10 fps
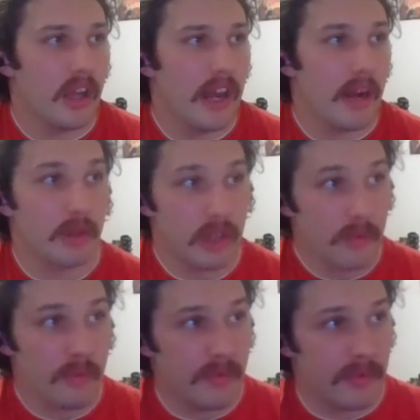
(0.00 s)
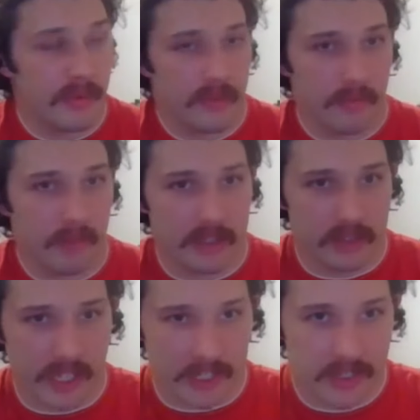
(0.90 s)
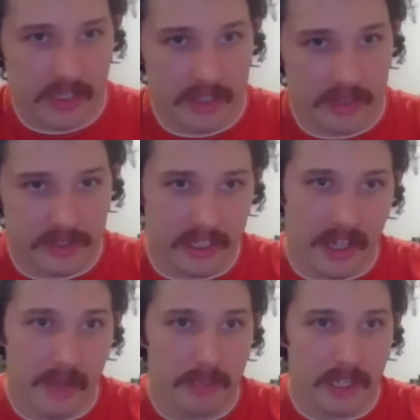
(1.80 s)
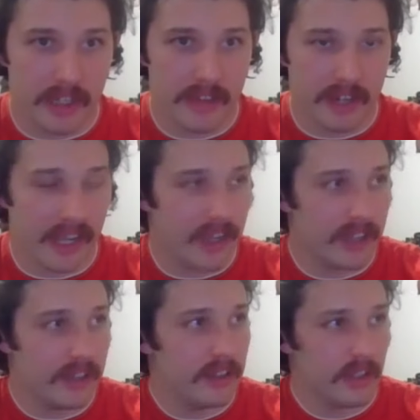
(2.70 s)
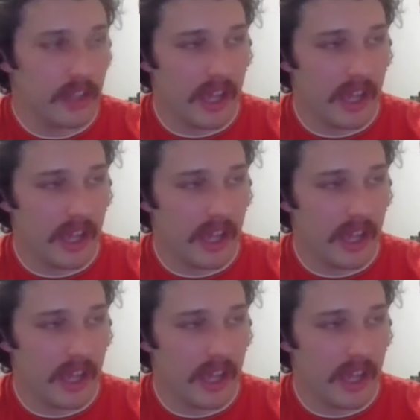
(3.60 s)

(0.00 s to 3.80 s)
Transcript: And I put it on my little like shitty little CD player that I had.